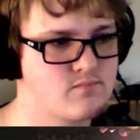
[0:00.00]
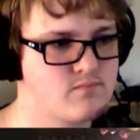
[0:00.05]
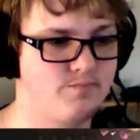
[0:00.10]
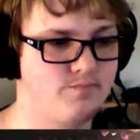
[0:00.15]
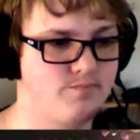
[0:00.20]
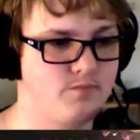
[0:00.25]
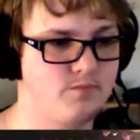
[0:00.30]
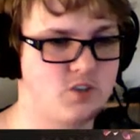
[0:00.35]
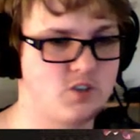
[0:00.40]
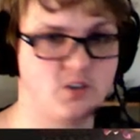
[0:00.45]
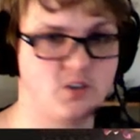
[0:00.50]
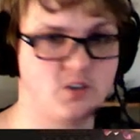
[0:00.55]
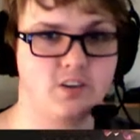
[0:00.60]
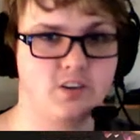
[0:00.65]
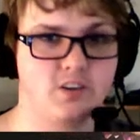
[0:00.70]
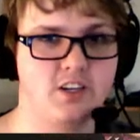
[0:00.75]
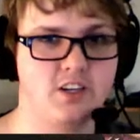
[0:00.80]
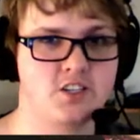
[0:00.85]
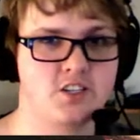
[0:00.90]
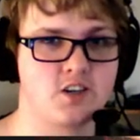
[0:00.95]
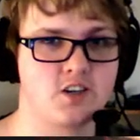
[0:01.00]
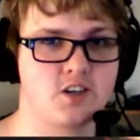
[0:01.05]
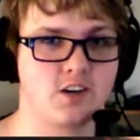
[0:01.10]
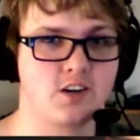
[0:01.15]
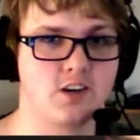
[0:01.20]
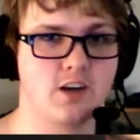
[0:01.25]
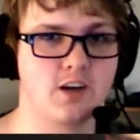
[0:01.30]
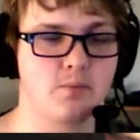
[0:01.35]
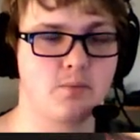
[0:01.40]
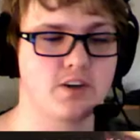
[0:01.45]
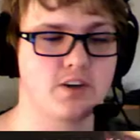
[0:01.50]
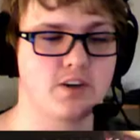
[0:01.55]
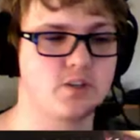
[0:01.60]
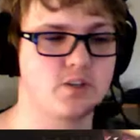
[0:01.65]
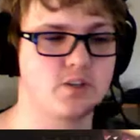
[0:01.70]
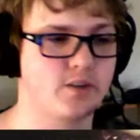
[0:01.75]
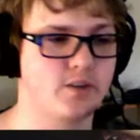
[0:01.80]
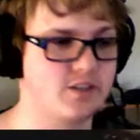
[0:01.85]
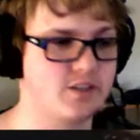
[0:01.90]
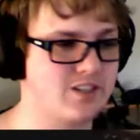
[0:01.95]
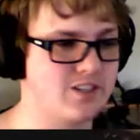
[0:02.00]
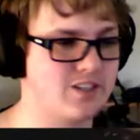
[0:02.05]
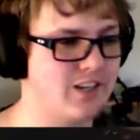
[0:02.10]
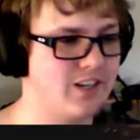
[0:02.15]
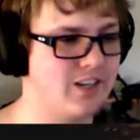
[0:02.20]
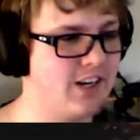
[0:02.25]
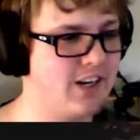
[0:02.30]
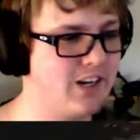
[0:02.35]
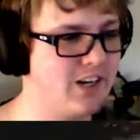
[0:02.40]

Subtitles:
So he's starting to get impressed with us, eh?